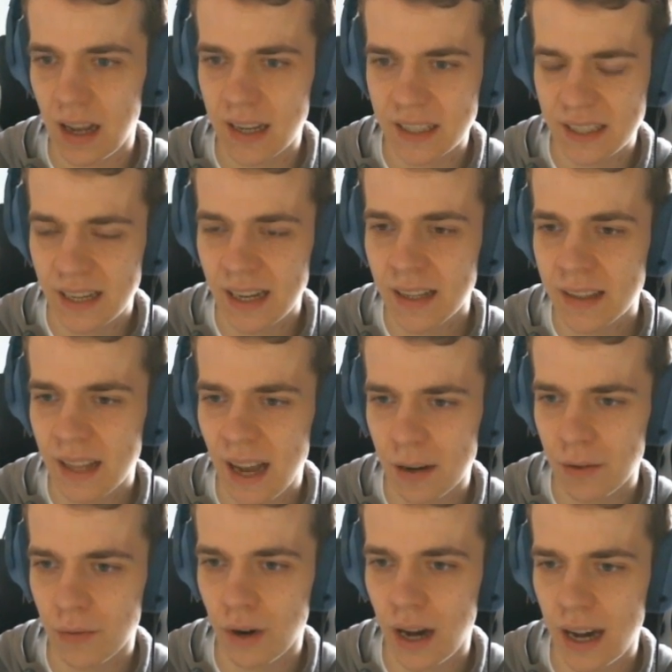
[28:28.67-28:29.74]
stat
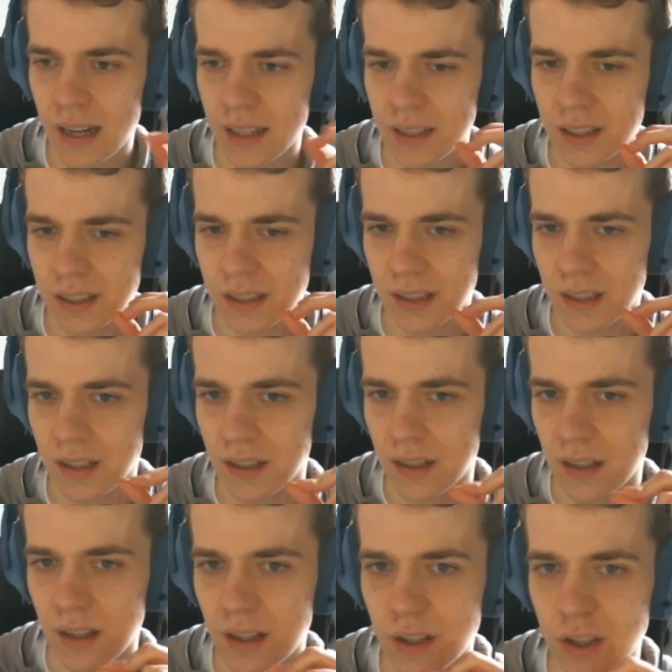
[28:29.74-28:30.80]
line wise,
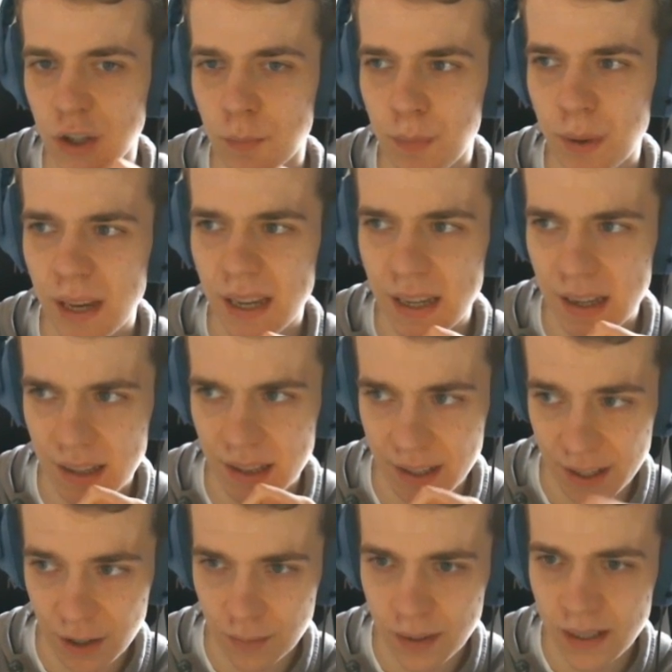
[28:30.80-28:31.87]
you pay a
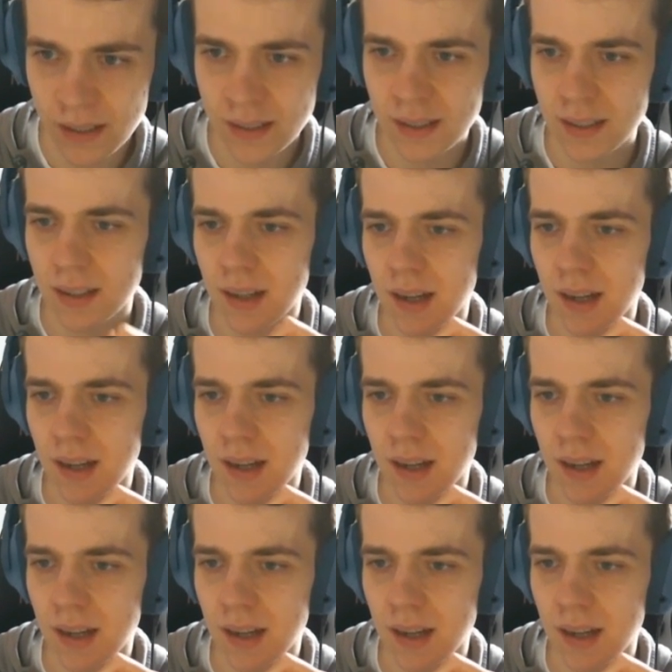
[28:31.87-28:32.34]
little bit